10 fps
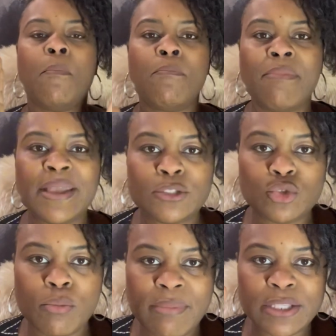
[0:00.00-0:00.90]

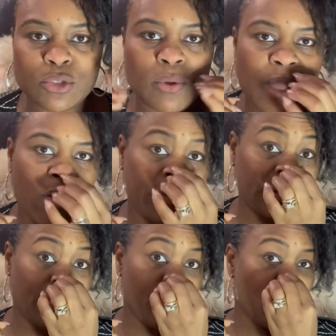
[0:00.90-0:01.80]
Mental health
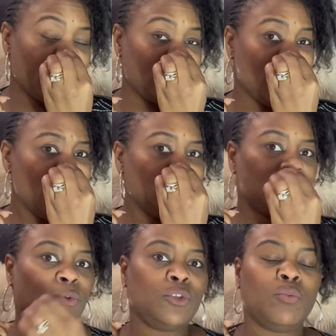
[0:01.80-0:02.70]
is important,
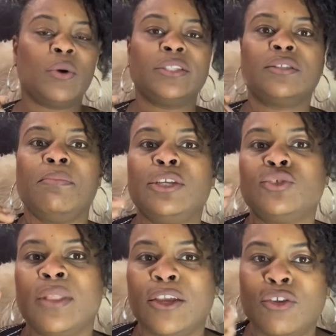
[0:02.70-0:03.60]
so you want to make
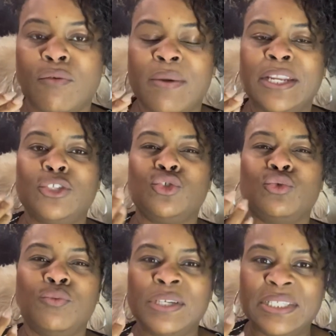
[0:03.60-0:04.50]
sure that you're ready
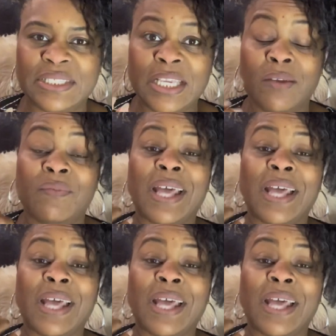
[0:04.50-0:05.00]
to receive.